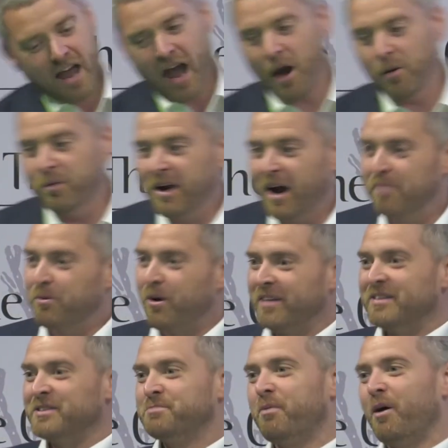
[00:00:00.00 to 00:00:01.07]
And when I
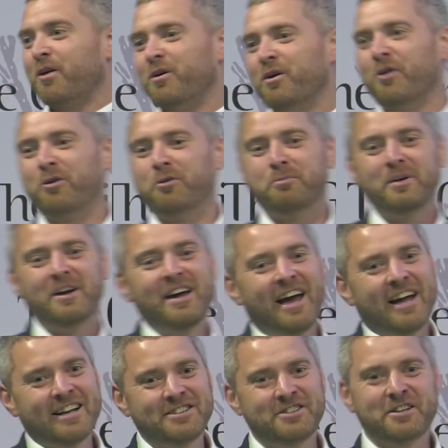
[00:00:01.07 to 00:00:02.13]
brought this bottle home,
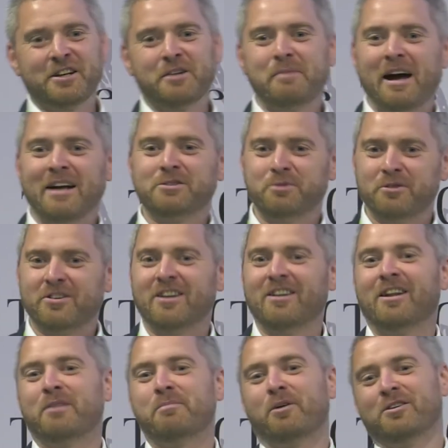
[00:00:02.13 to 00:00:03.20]
and as you can imagine, we've got a
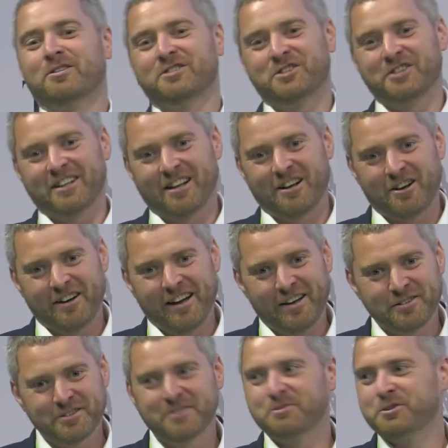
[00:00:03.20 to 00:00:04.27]
lot of bottles of gin at our
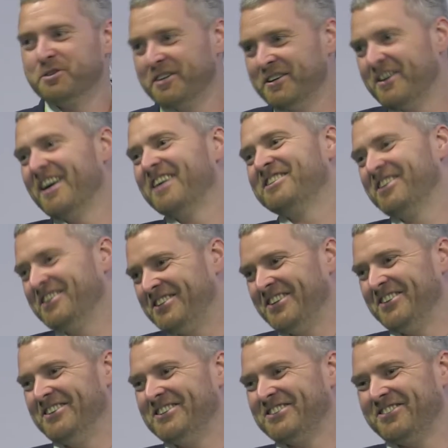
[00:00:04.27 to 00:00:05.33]
house. I'm sure you guys all
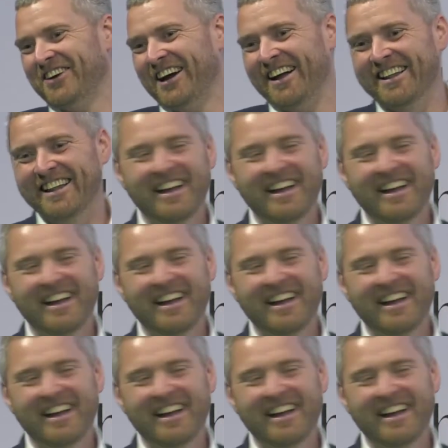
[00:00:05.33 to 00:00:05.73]
do as well.